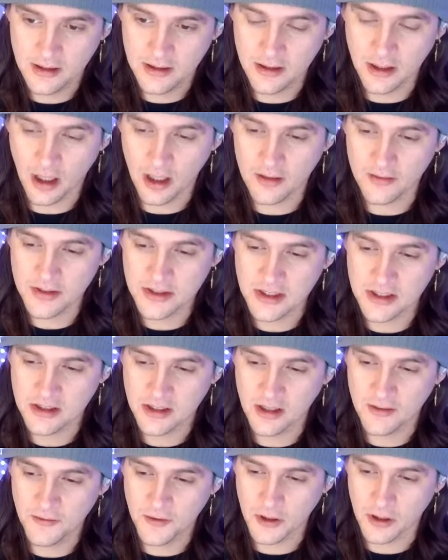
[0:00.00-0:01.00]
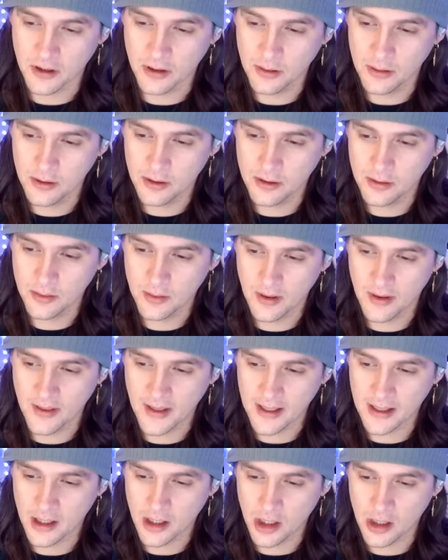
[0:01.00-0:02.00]
Donovan says, good for Kulu.
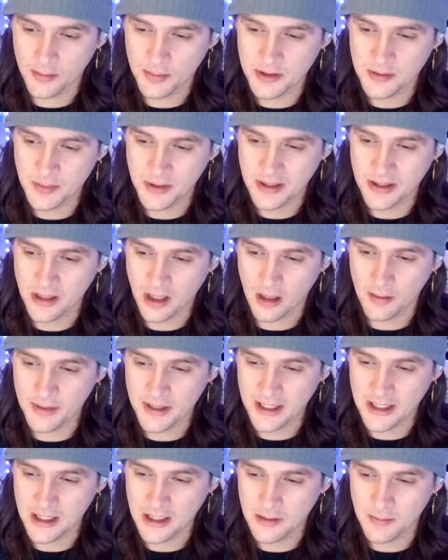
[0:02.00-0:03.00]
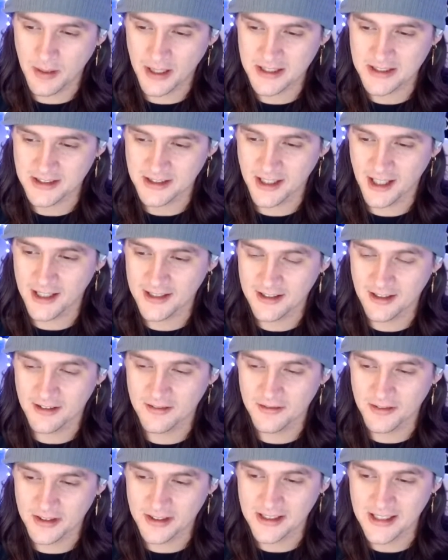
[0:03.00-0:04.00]
That comp has been dominated by
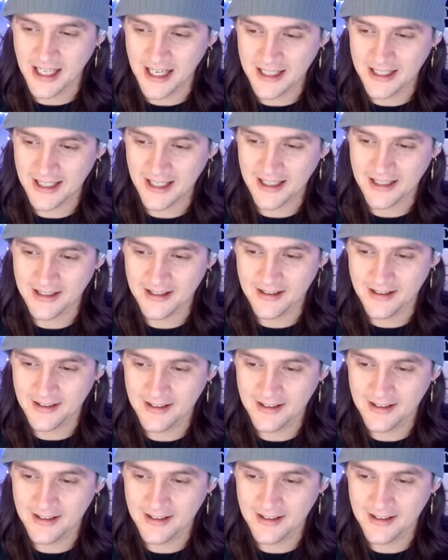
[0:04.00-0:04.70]
Zlatan for a decade.